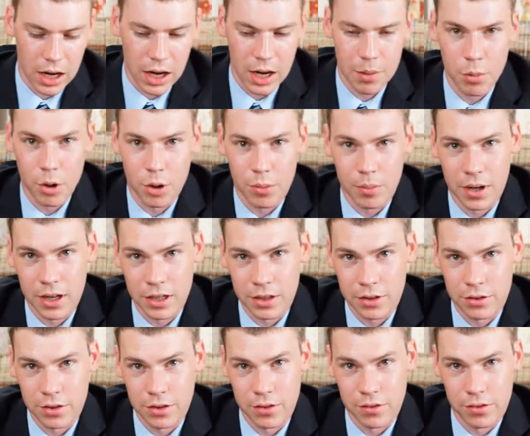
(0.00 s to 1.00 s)
I bought my
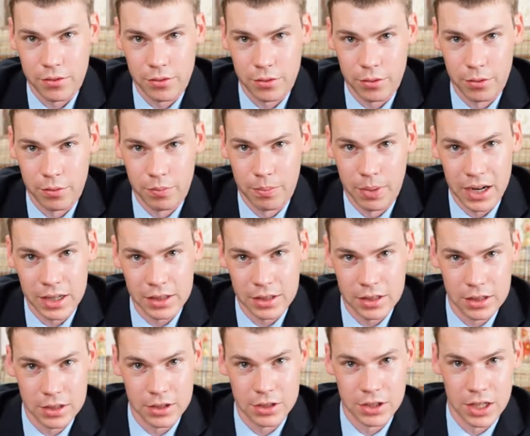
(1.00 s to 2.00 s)
unit through
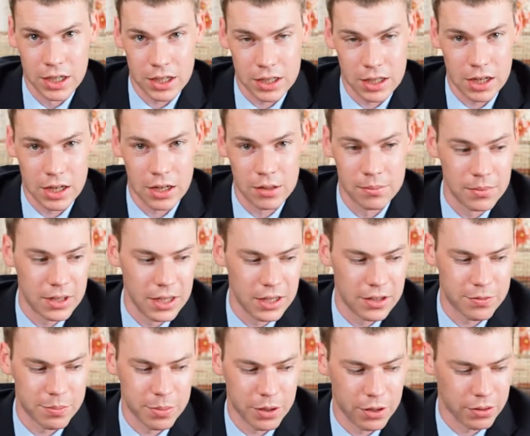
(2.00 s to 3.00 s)
buydig.com.
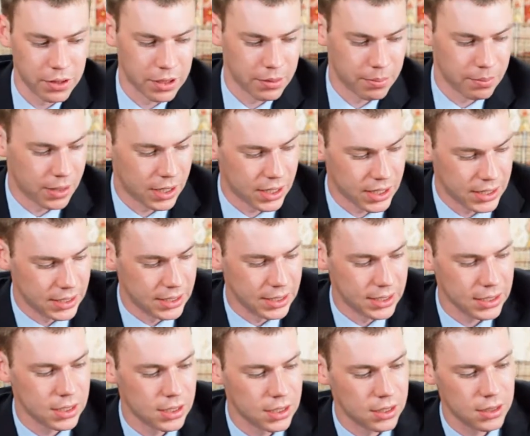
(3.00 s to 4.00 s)
It's spelled like
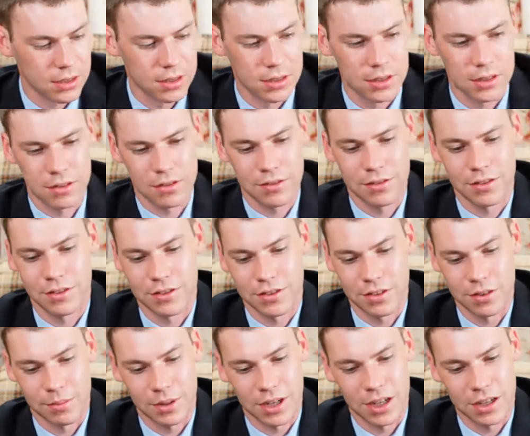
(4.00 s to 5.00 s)
buydig. You can
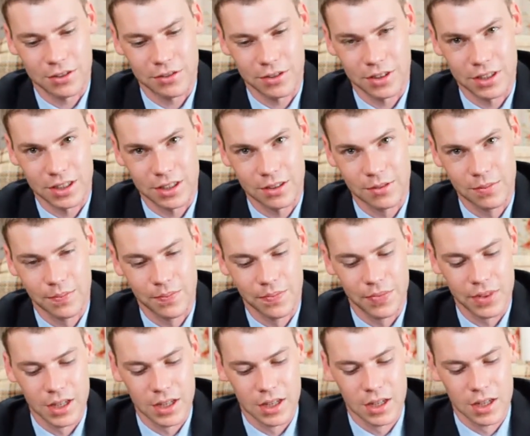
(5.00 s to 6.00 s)
see the box right here.
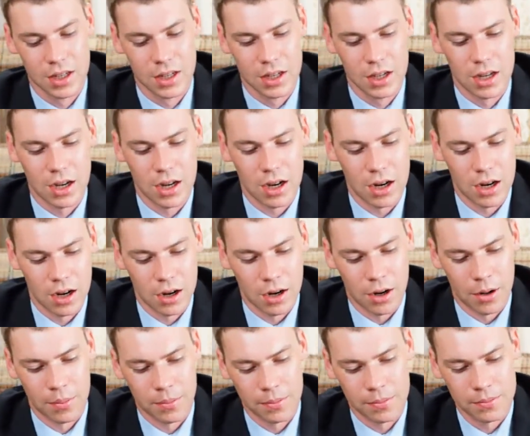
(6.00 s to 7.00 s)

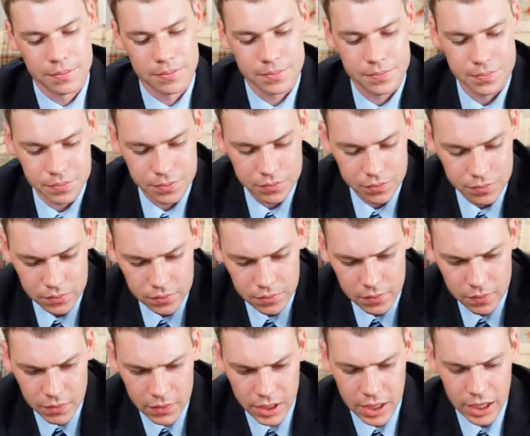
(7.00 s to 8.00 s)
And
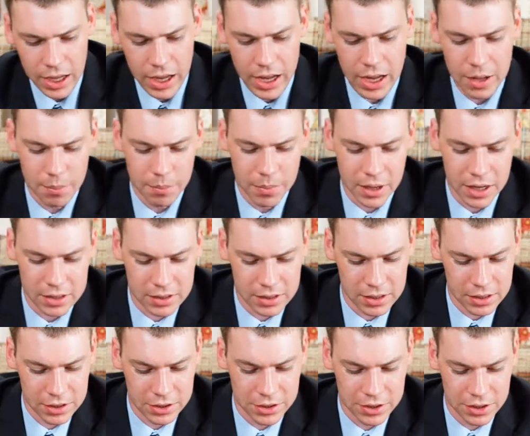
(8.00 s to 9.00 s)

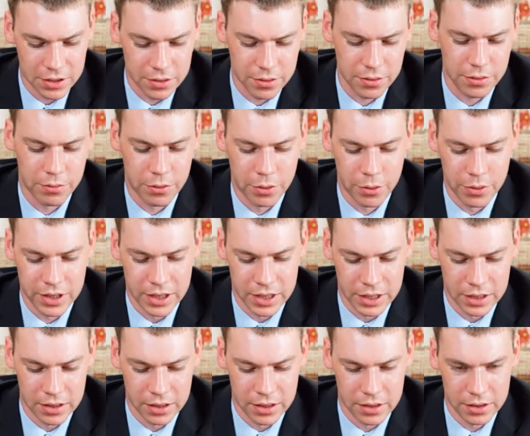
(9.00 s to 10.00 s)
Buydig threw
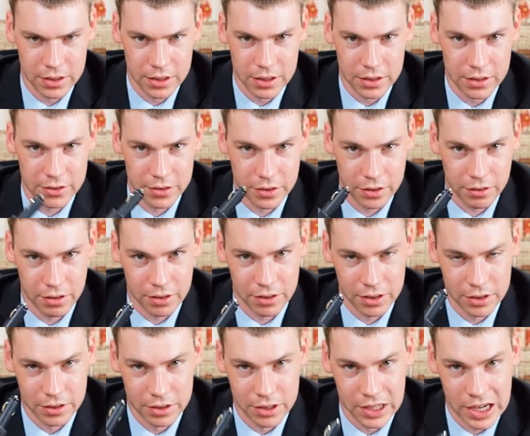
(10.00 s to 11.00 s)
in the cigarette
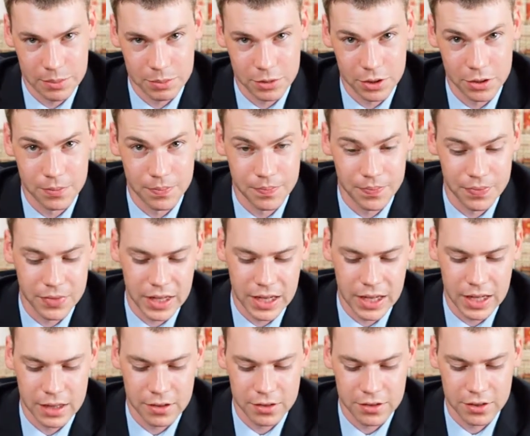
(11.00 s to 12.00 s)
lighter adapter.
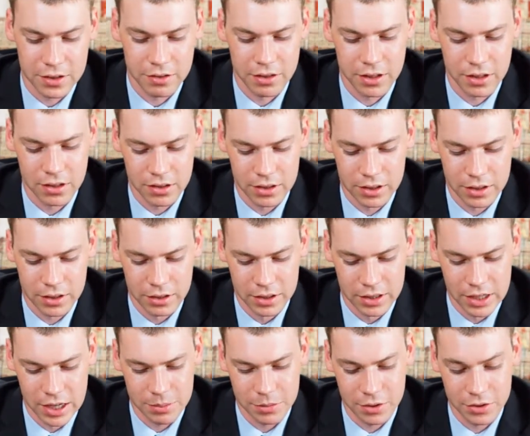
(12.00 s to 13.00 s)
And the cigarette lighter
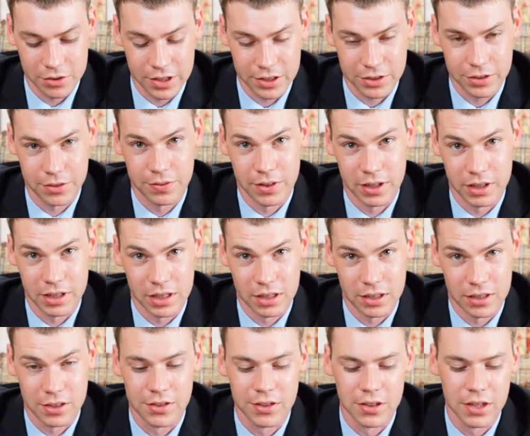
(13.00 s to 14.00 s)
adapter is actually very
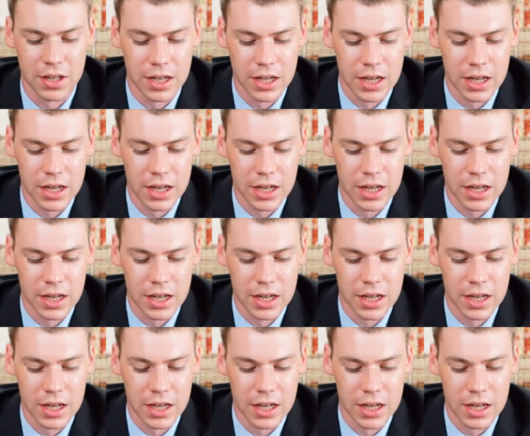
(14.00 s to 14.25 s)
nice.